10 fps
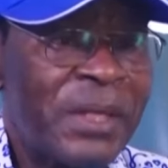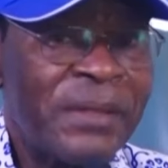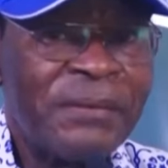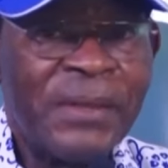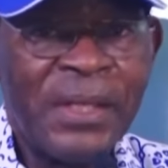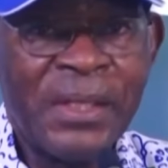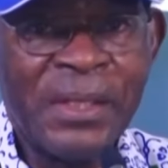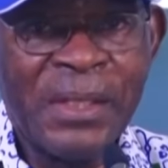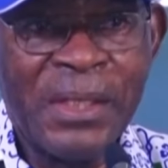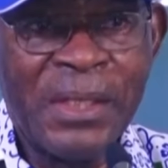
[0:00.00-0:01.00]
torture,
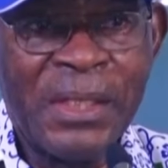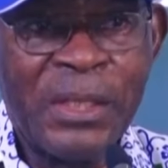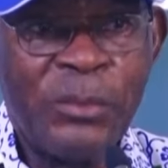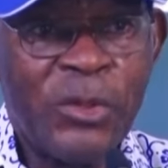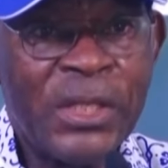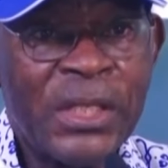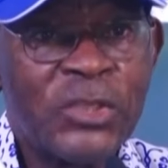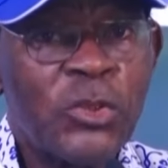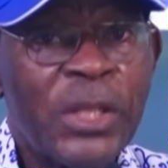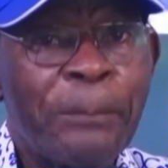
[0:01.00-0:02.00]
harsh
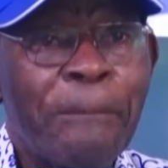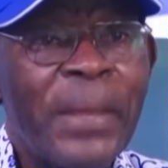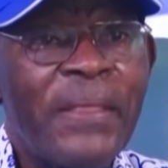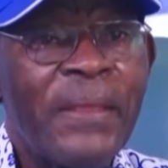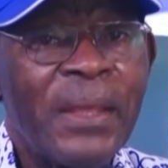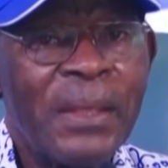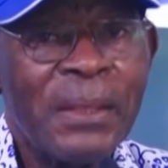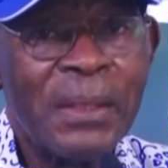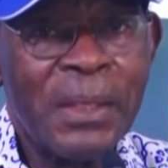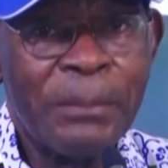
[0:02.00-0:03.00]
punishment,
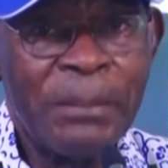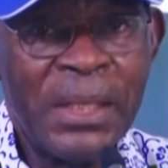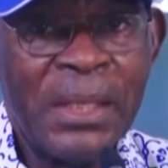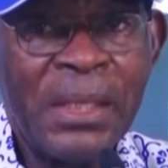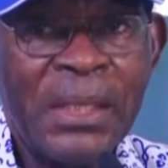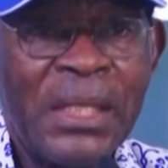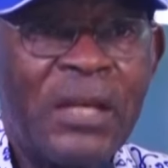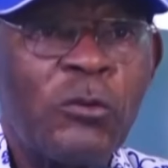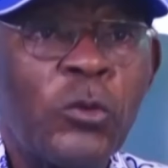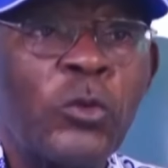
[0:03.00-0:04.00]
arbitrary arrest, and
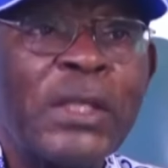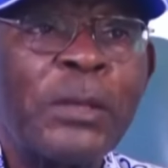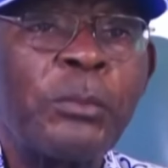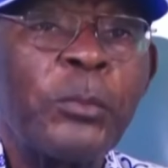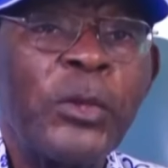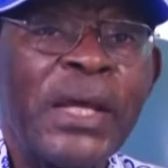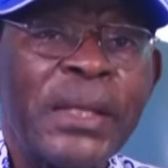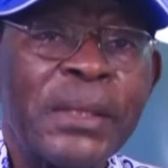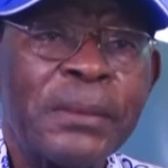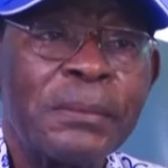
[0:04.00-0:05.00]
political imprisonment
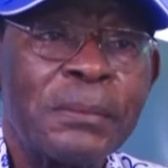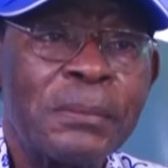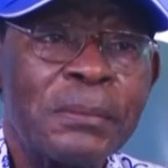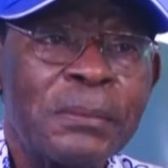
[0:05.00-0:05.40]
by the state